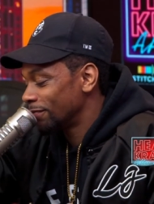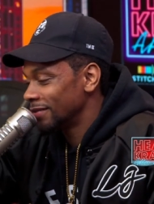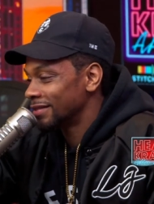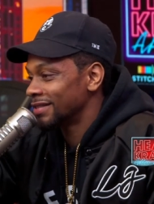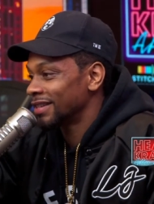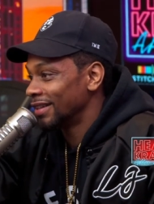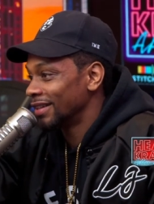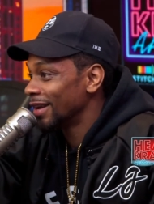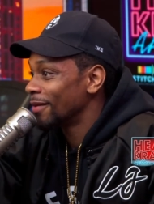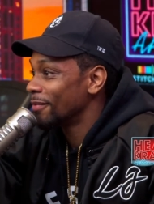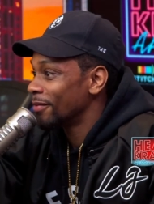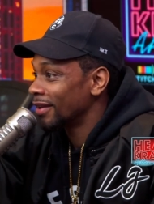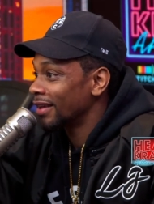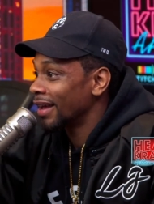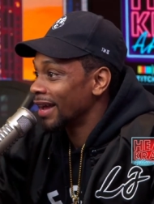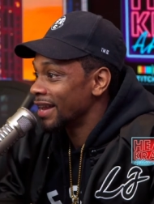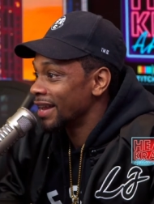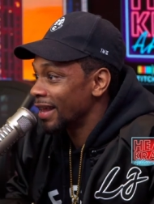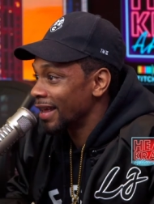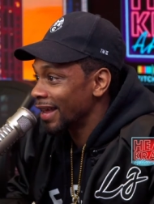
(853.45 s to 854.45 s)

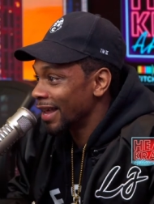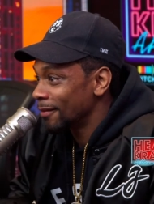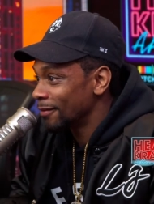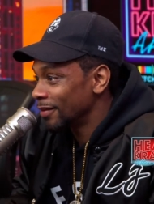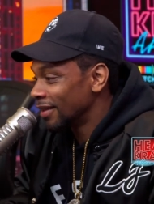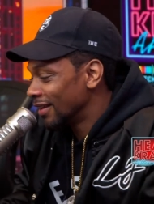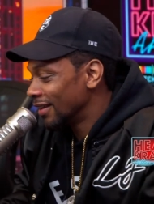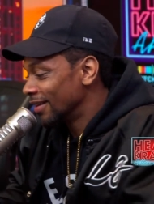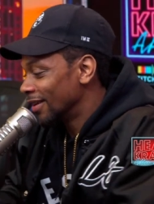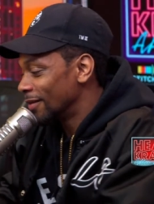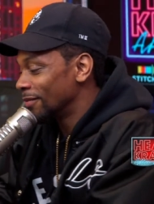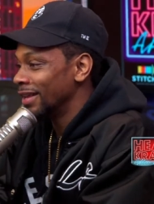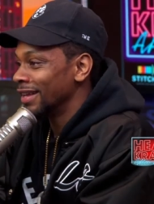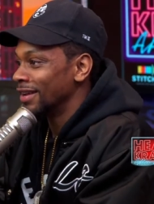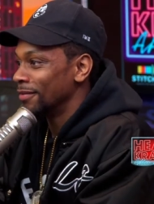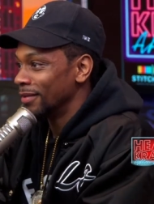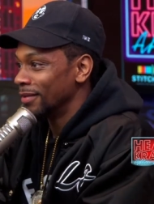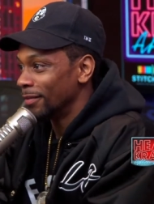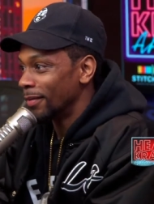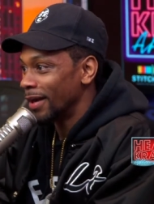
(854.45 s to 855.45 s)
celebrity I named ended up
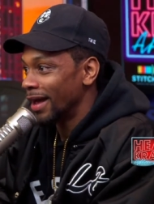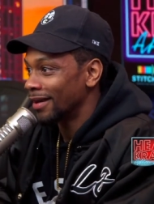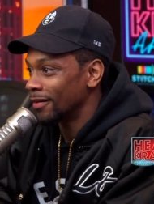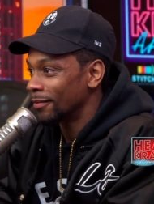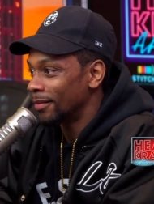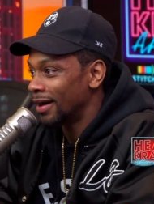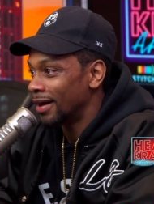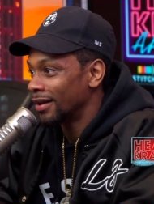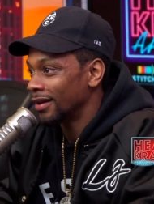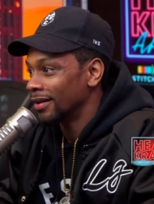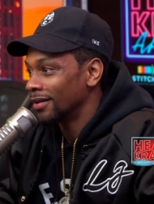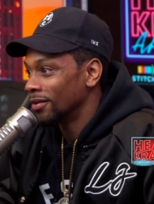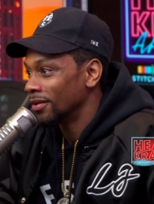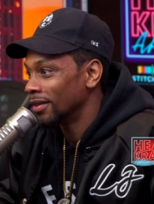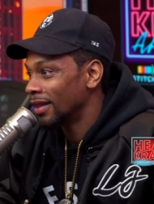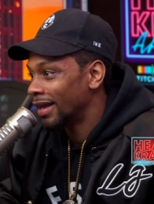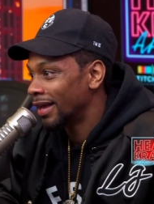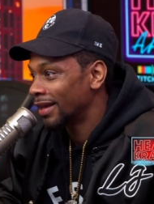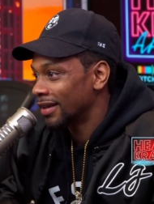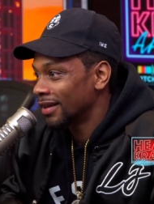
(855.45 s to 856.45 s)
hitting me back about it or,
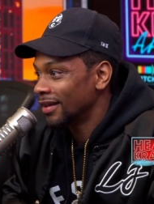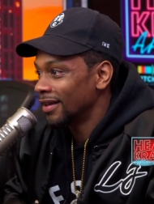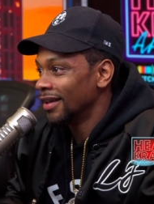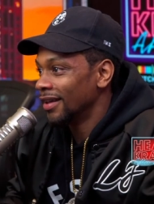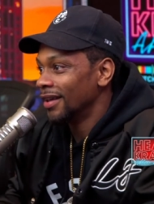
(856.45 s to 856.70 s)
like,